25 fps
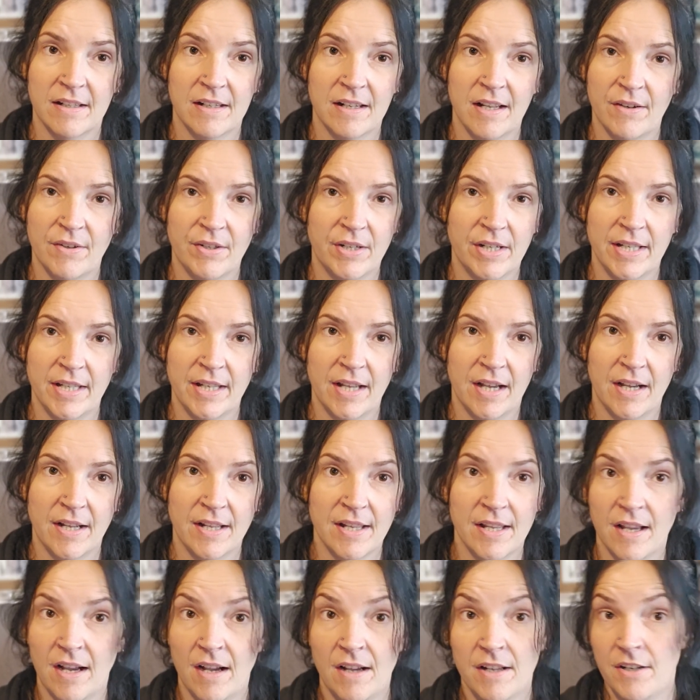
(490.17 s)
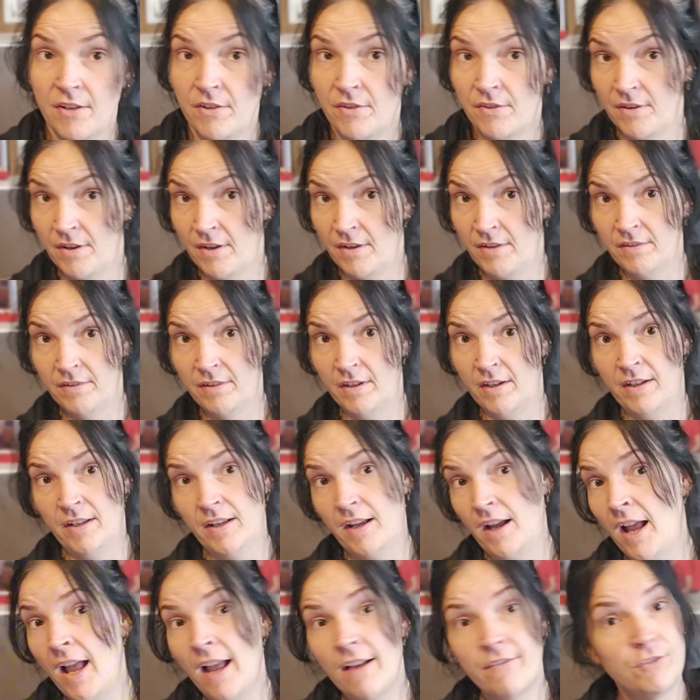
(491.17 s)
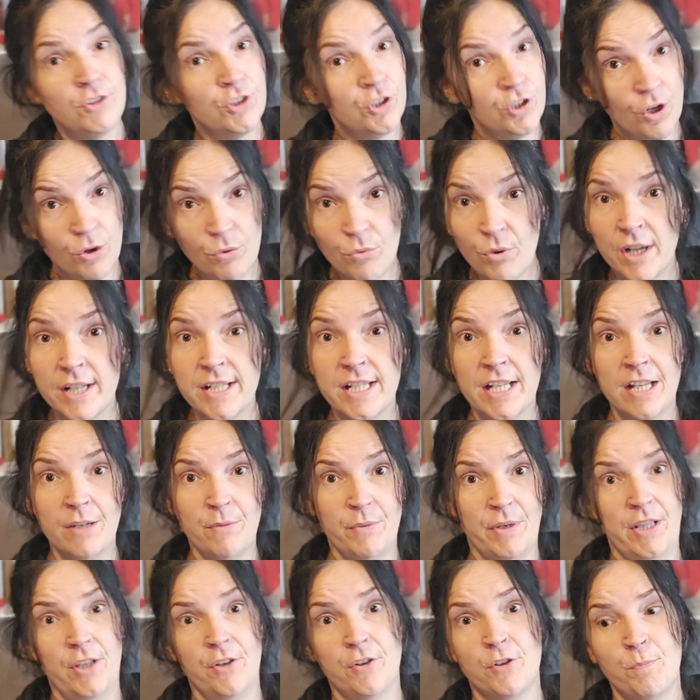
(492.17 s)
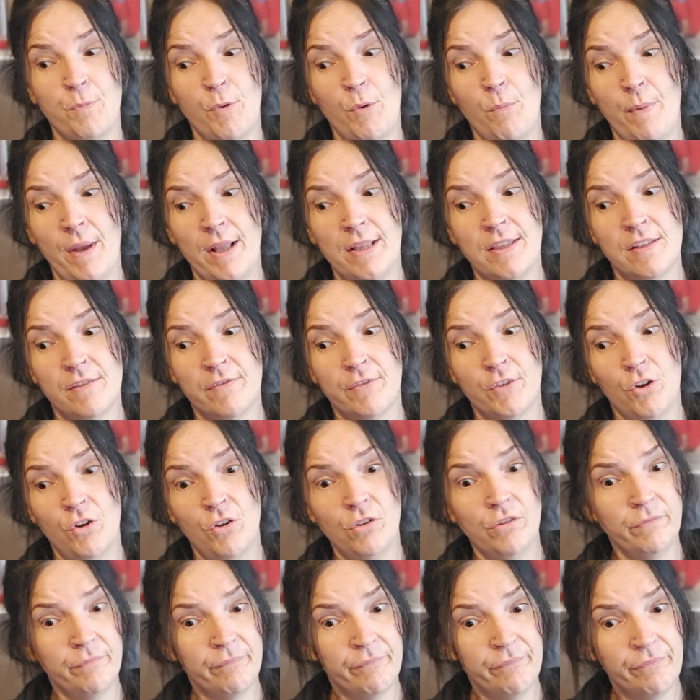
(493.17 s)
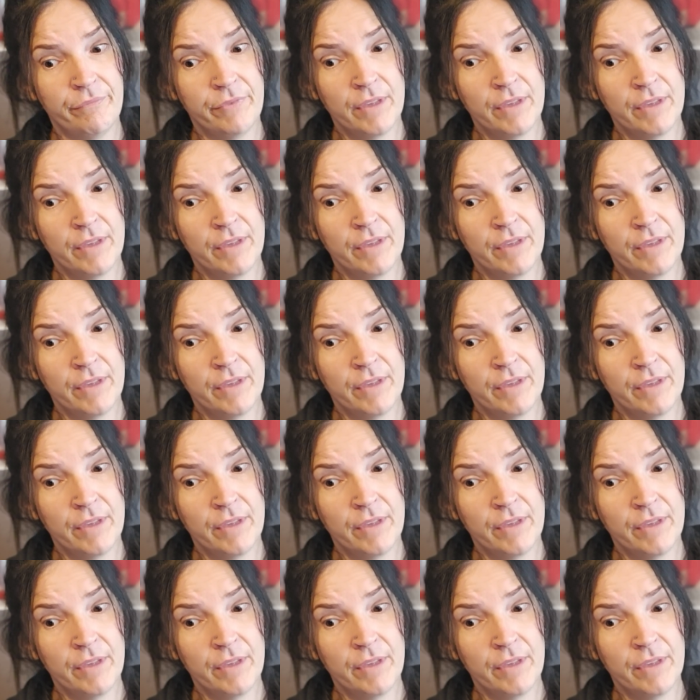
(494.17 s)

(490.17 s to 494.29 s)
now I don't know. I have no idea where those ball bands have gone.